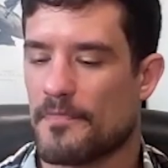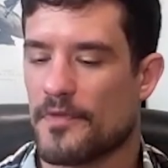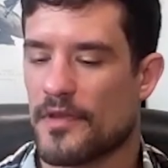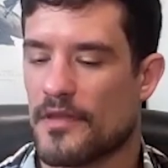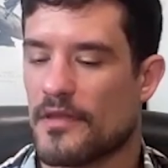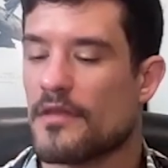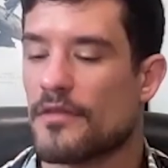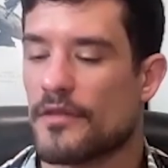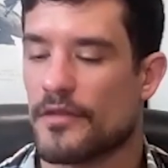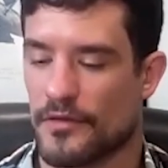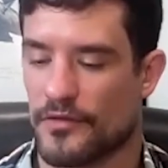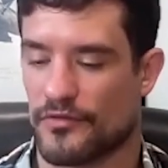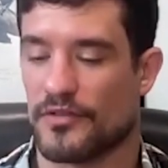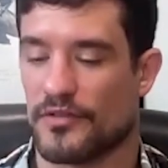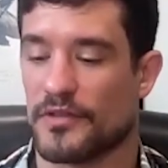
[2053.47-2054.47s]

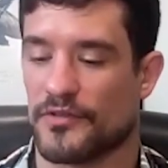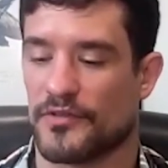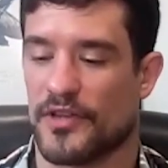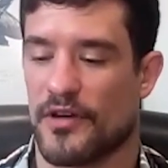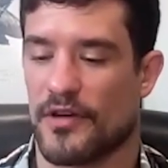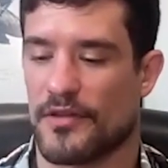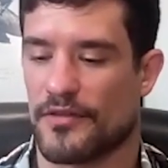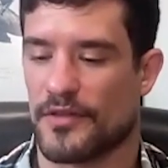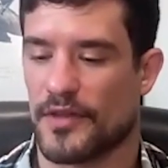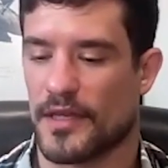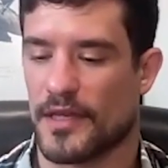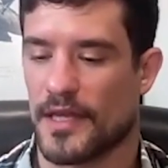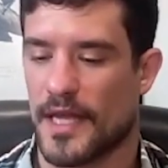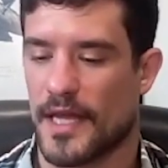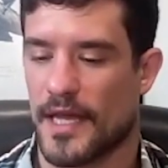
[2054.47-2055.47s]
this really scary
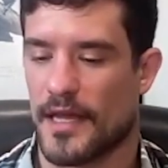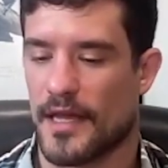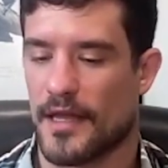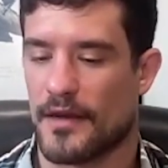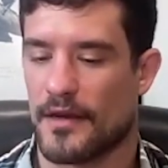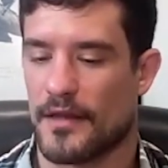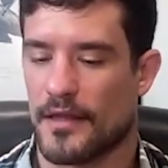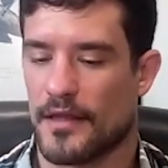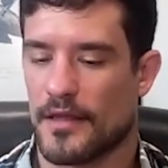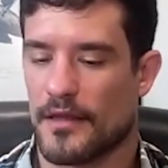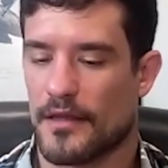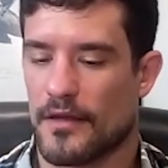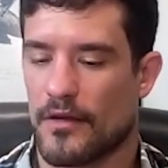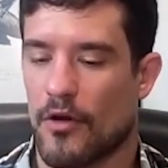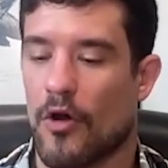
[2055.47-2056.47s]
thing can
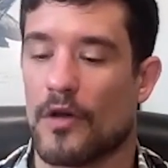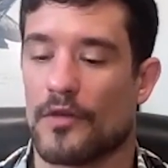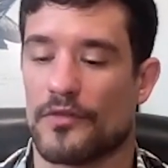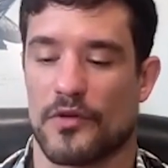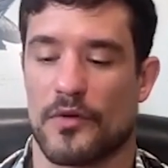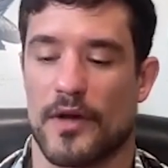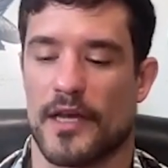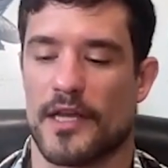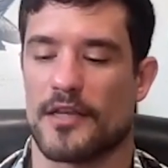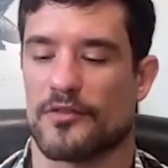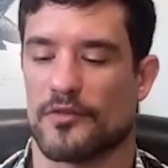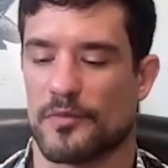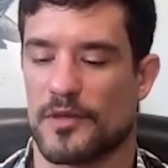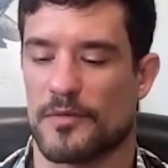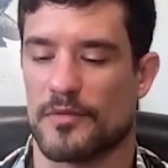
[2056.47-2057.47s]
also heighten
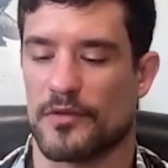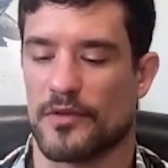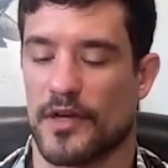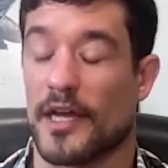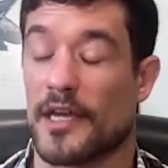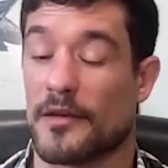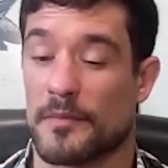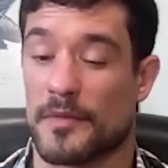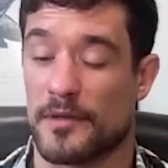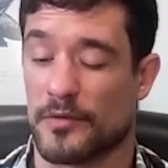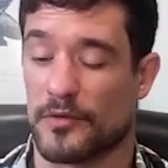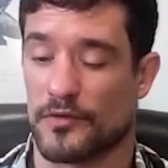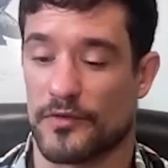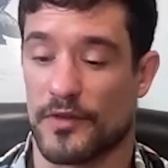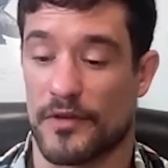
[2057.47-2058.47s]

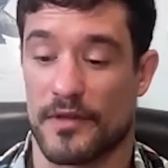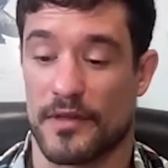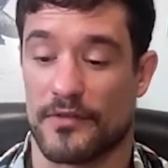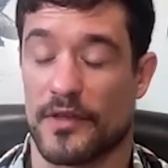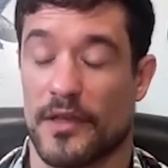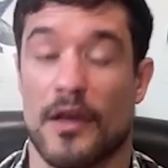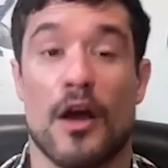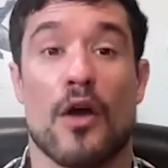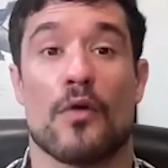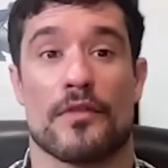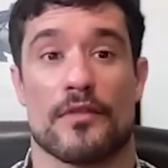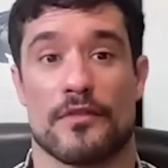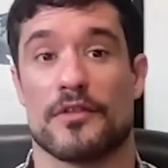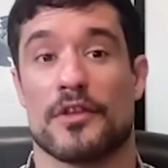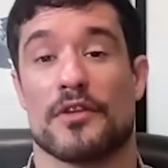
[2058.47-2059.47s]
people's fear, and they say, oh,
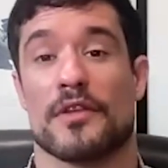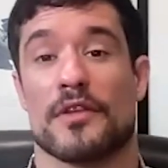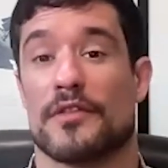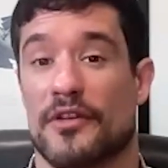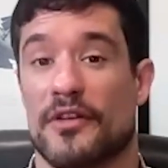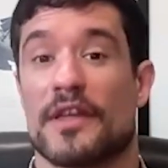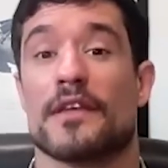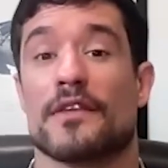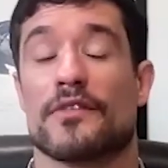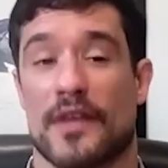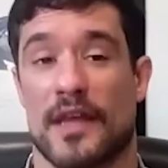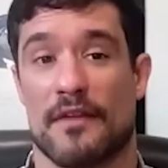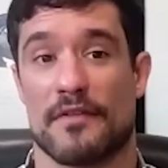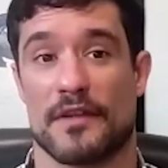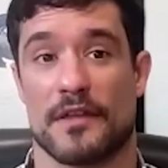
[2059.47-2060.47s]
there is
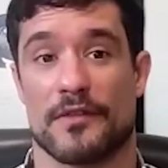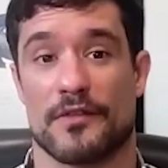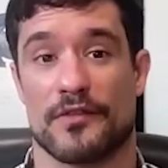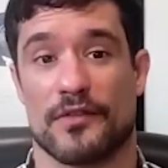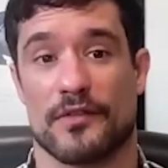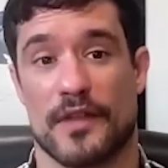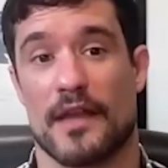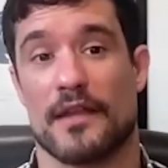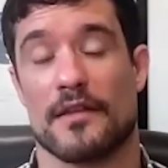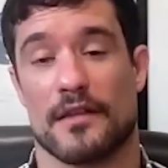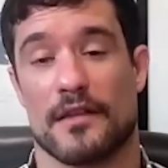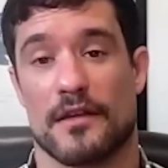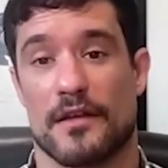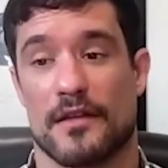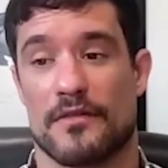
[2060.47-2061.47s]
evidence that
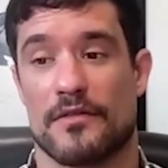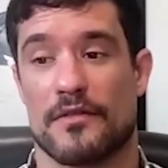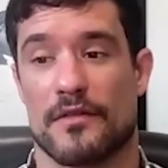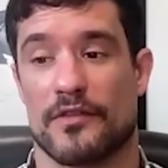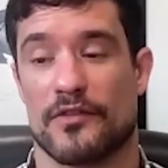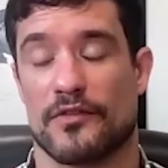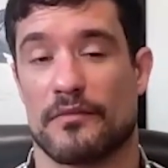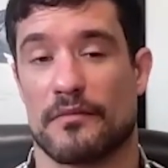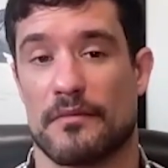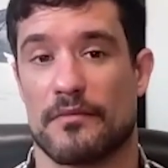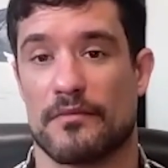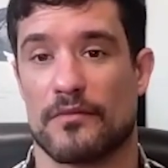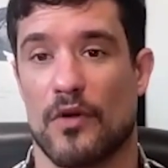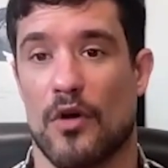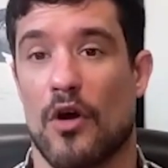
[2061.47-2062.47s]
this
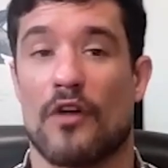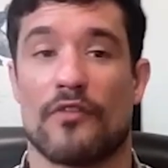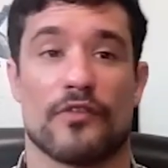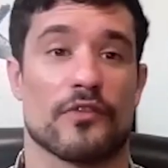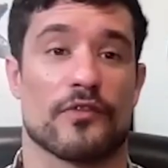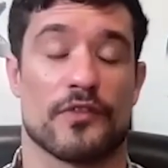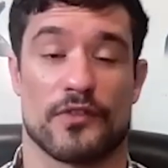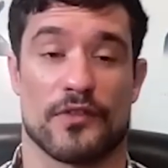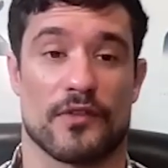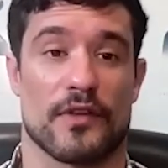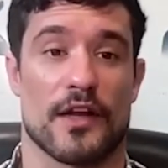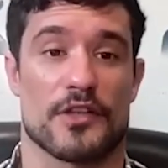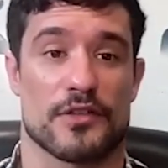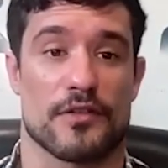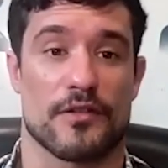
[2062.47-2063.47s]
awful
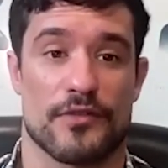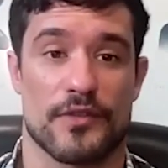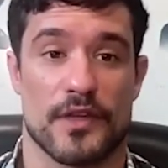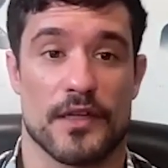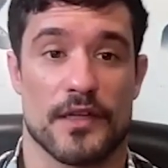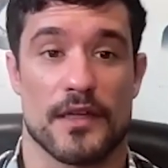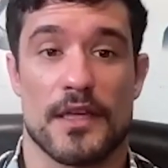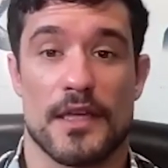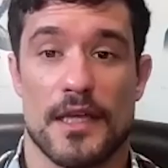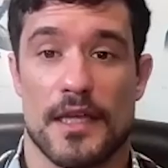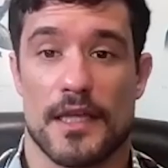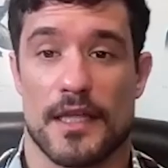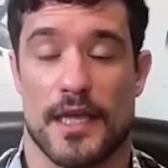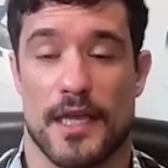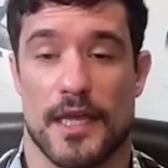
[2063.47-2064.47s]
physiological thing
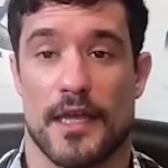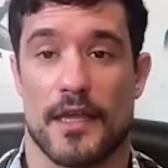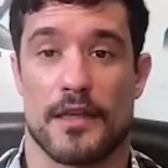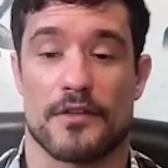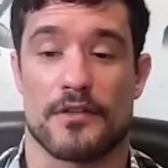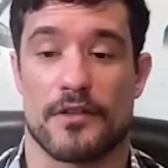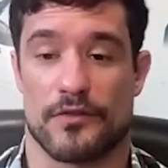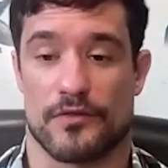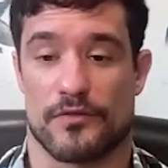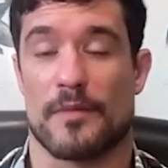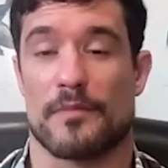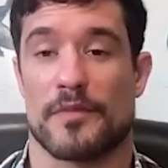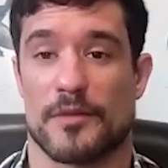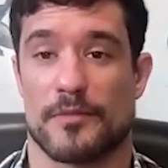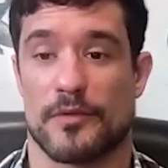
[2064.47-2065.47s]
can
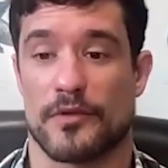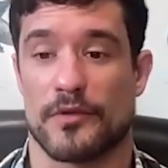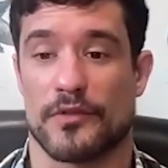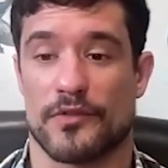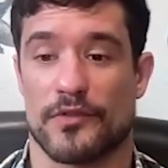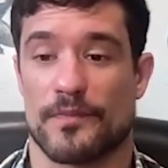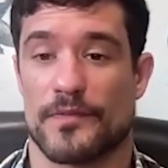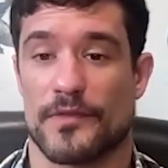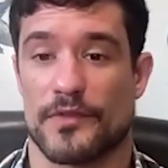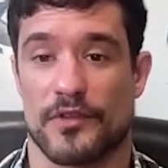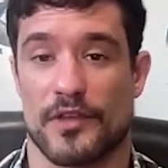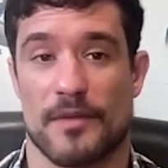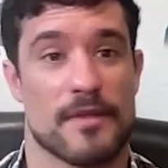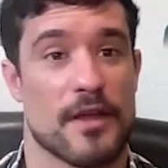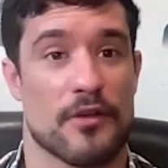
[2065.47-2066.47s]
disrupt people's
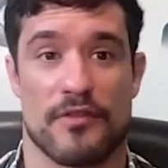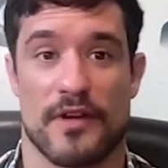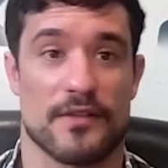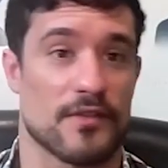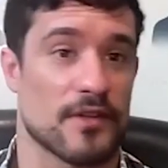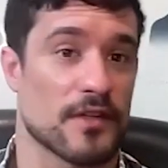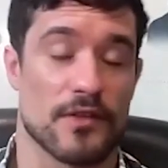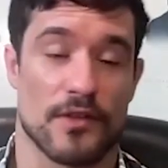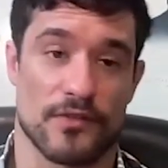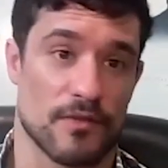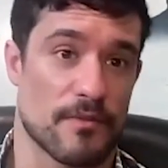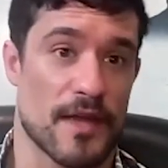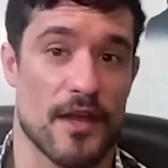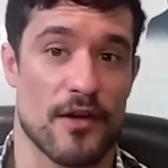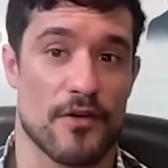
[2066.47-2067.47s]
sleep. Now, granted, it
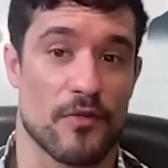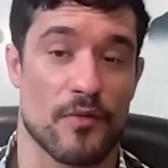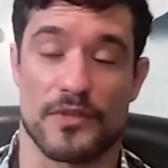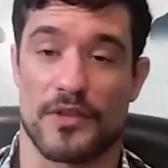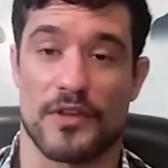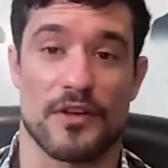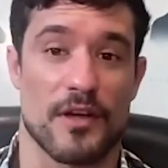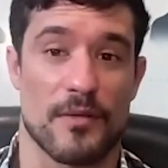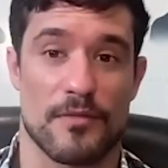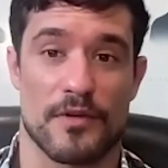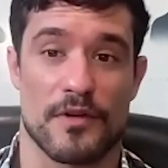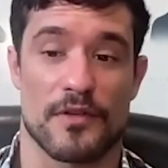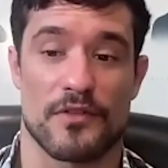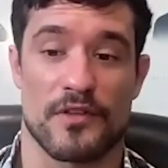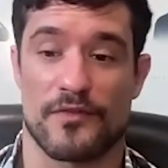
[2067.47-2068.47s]
doesn't matter what the
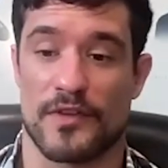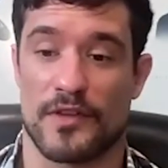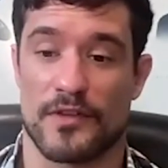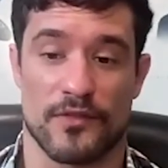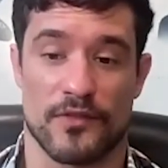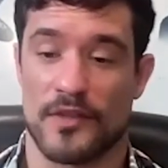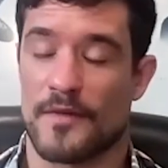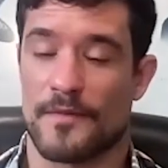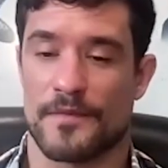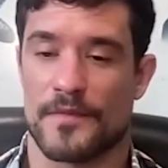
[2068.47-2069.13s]
number is. If it's,